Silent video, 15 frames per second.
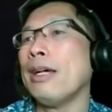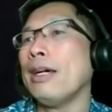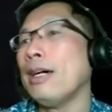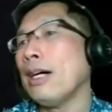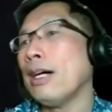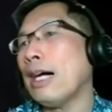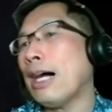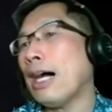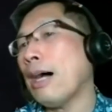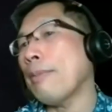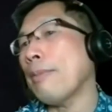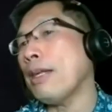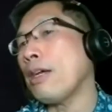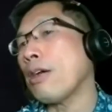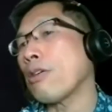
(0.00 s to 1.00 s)
Um,
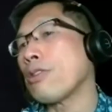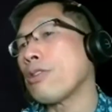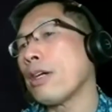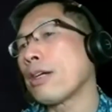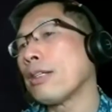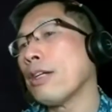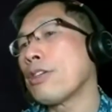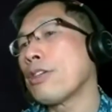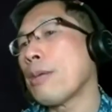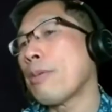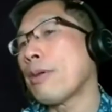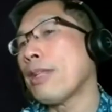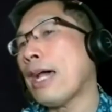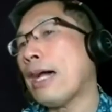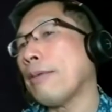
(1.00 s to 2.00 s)
and here's a close-up of
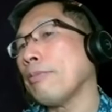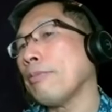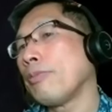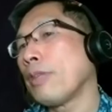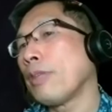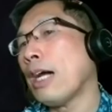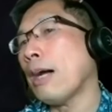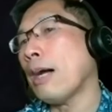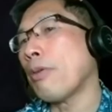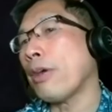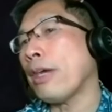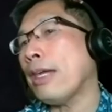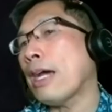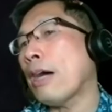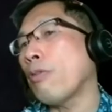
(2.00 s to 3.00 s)
that, uh,
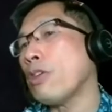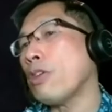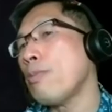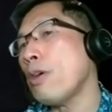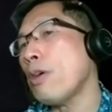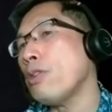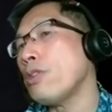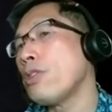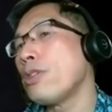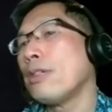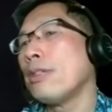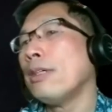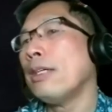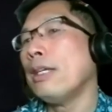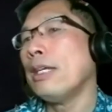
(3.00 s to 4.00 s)
pointing out which moons,
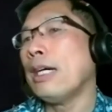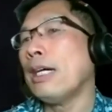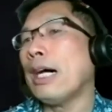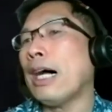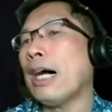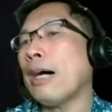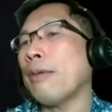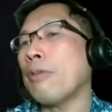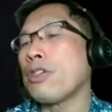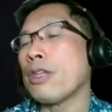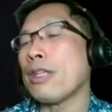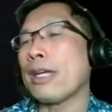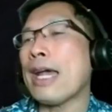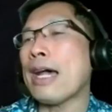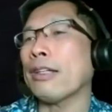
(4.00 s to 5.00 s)
uh, which of
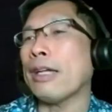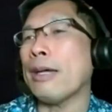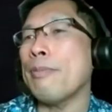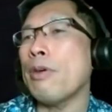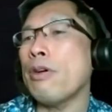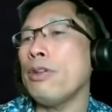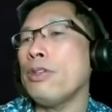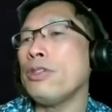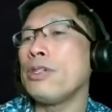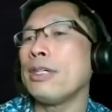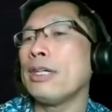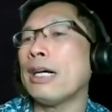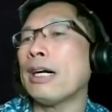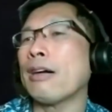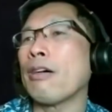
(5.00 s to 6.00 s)
the Galilean moons
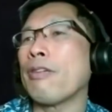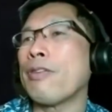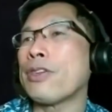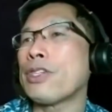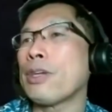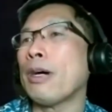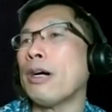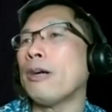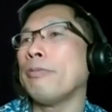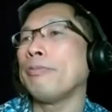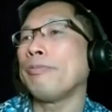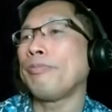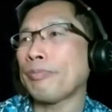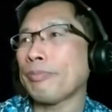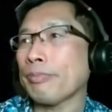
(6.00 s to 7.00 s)
are, uh, are visible.
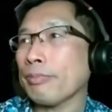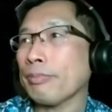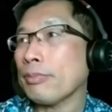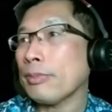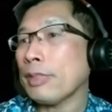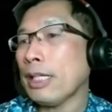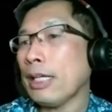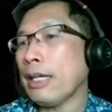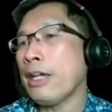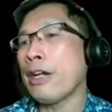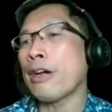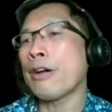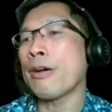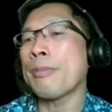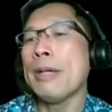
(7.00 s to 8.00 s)

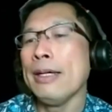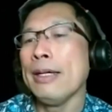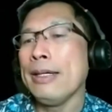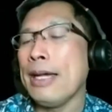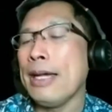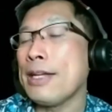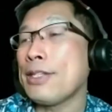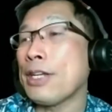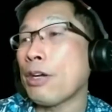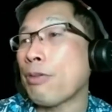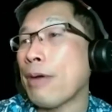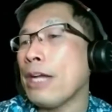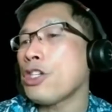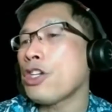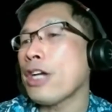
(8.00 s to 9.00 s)
Here is a
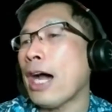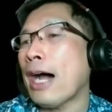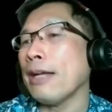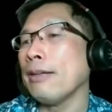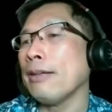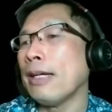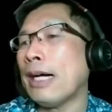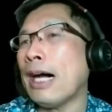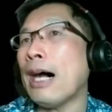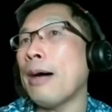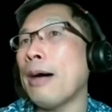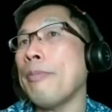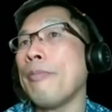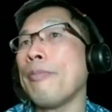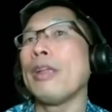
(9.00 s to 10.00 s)
great shot
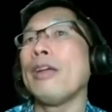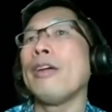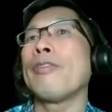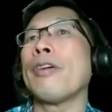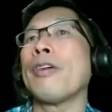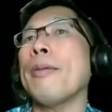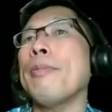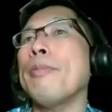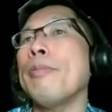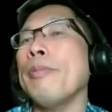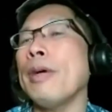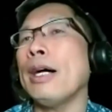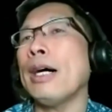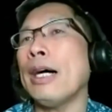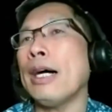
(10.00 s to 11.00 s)
um, from
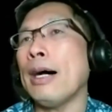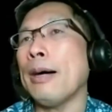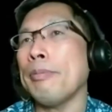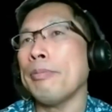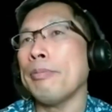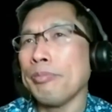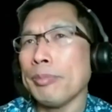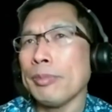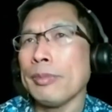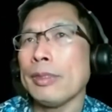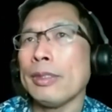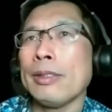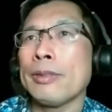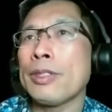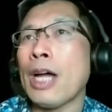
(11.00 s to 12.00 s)

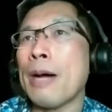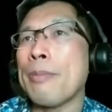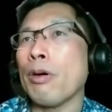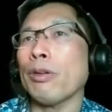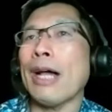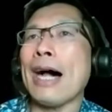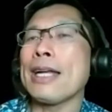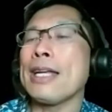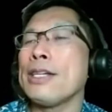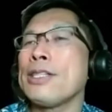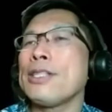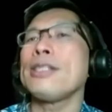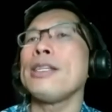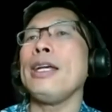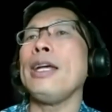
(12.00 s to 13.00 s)
Tom
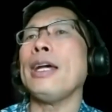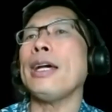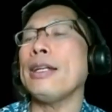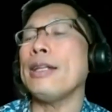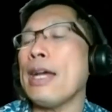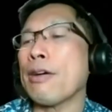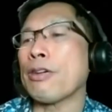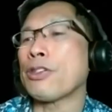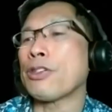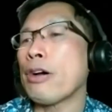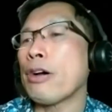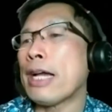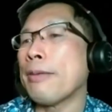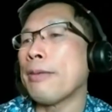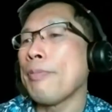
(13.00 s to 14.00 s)
Palakis in
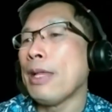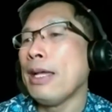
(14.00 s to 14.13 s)
Arizona.